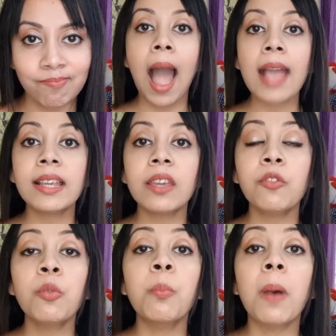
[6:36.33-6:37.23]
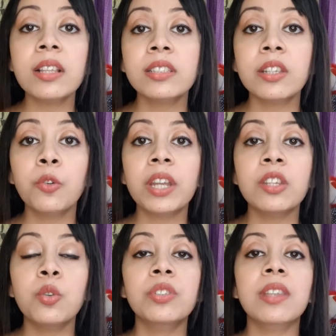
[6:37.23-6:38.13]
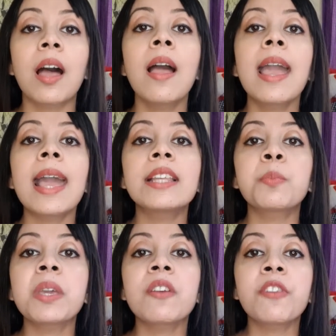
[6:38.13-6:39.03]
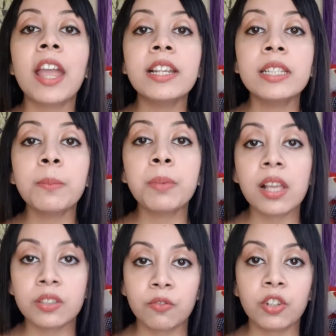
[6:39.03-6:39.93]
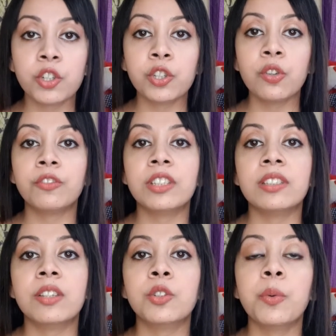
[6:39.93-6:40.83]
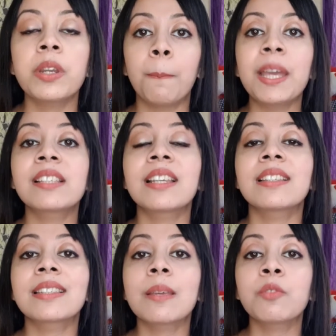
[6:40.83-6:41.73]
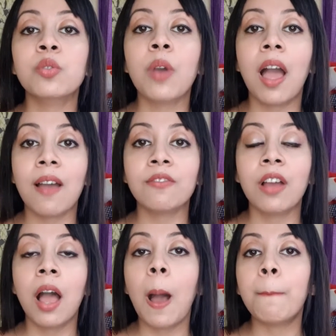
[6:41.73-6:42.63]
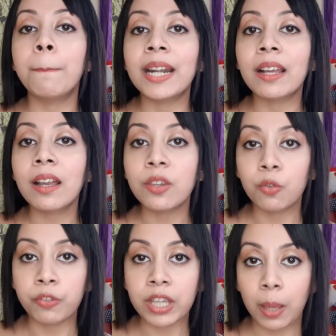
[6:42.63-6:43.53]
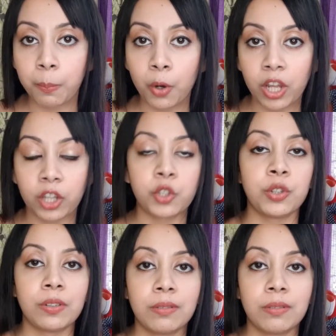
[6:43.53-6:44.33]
I think if you must, you can use the SPF 80 plus version of this sunscreen, because it seems to have a better UVA protection.